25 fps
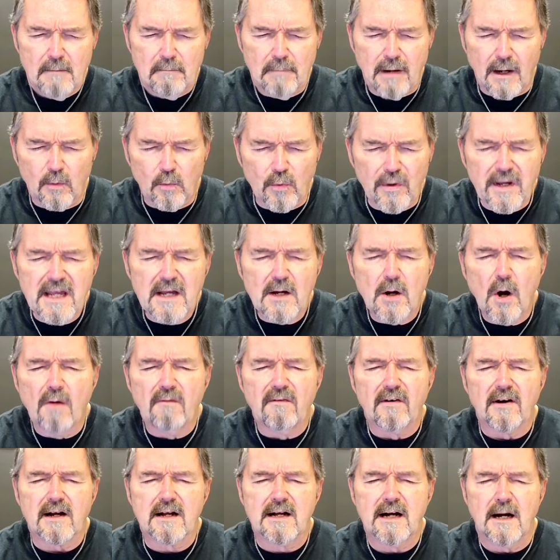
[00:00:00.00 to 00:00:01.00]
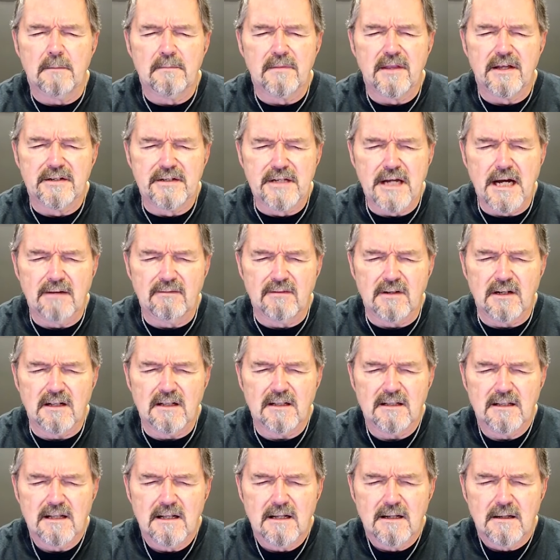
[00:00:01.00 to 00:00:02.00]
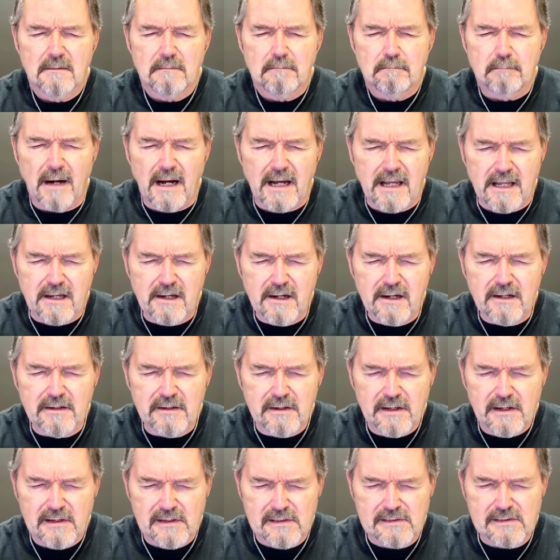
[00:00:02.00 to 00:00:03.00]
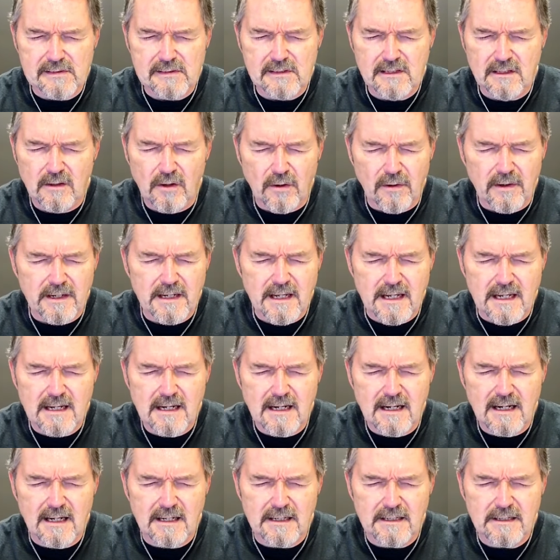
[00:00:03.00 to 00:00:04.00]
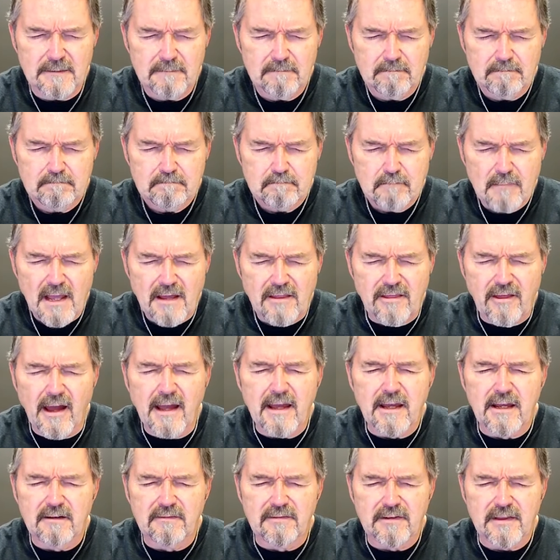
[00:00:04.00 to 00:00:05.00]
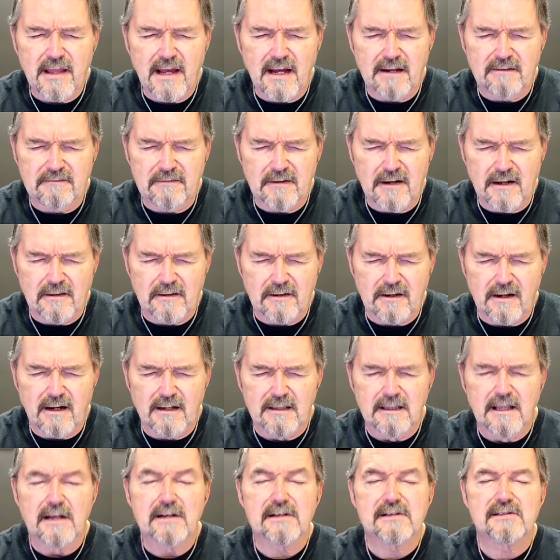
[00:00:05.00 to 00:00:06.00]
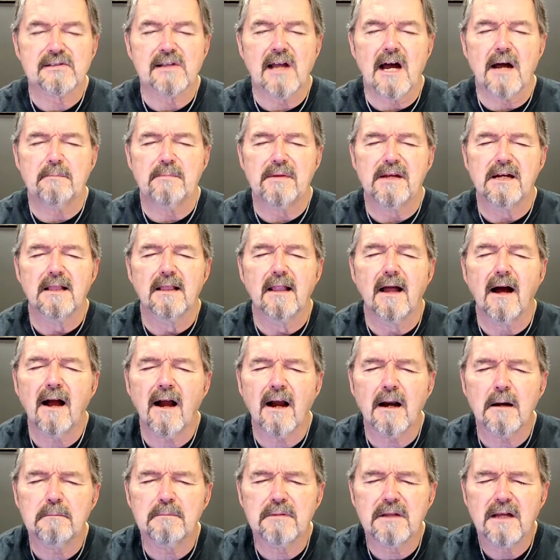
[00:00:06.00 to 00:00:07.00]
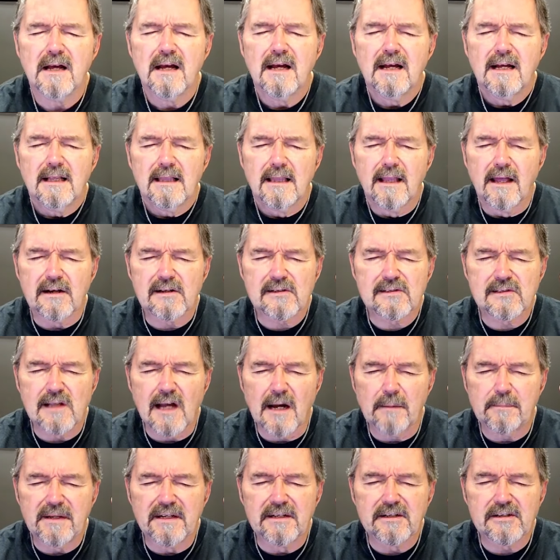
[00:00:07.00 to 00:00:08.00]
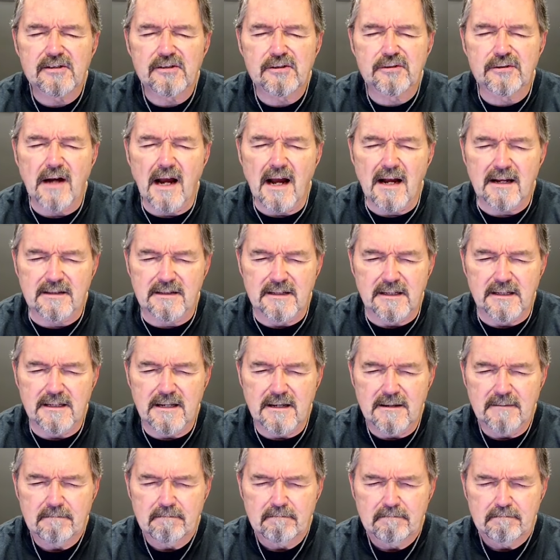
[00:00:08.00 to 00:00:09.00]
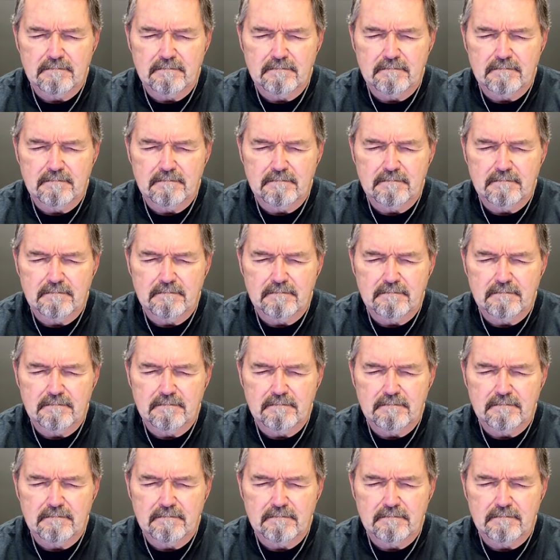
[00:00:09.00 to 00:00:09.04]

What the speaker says: but we overcome the devil by goodness. Glory to God. Thank you for that, Father God. Let us not be alarmed. Let us not be distracted.